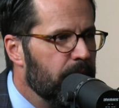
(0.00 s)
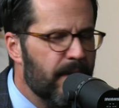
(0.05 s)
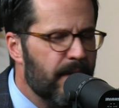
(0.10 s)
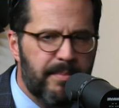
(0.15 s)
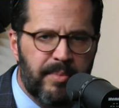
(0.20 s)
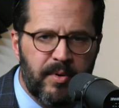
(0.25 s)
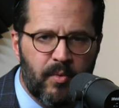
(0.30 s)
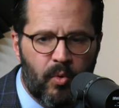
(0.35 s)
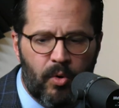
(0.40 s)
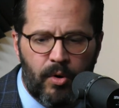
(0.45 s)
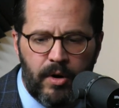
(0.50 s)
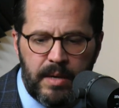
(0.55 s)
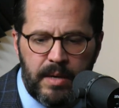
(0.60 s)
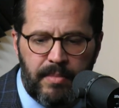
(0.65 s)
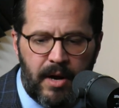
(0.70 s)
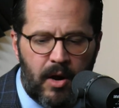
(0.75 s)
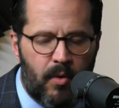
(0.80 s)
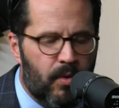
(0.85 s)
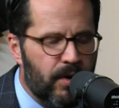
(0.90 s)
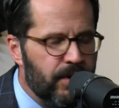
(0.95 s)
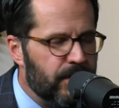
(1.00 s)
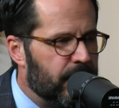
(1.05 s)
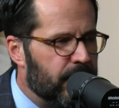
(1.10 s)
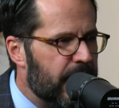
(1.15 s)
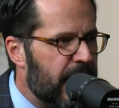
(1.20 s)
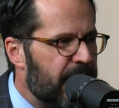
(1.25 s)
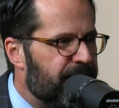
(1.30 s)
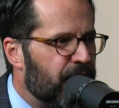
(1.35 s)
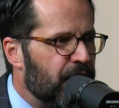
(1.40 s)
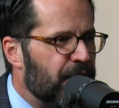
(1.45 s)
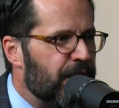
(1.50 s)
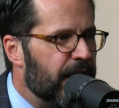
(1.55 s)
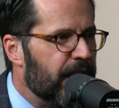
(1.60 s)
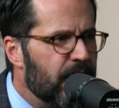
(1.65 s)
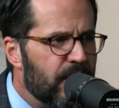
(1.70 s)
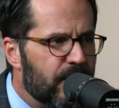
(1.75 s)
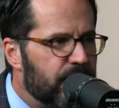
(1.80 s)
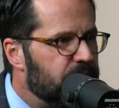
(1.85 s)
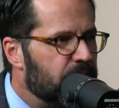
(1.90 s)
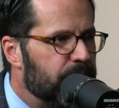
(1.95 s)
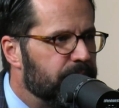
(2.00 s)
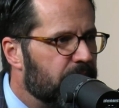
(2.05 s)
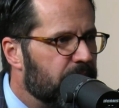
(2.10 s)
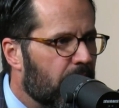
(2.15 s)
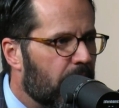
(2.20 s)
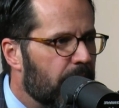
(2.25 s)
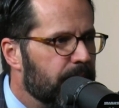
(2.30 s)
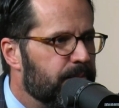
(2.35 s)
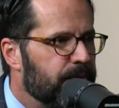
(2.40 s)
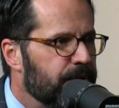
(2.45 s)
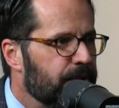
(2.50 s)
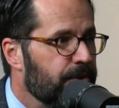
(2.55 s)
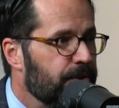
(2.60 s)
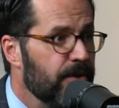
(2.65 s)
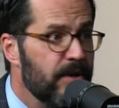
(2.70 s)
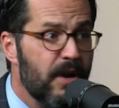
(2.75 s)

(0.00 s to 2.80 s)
you might be worried about what you're going to have for dinner sometimes, but mm-hmm.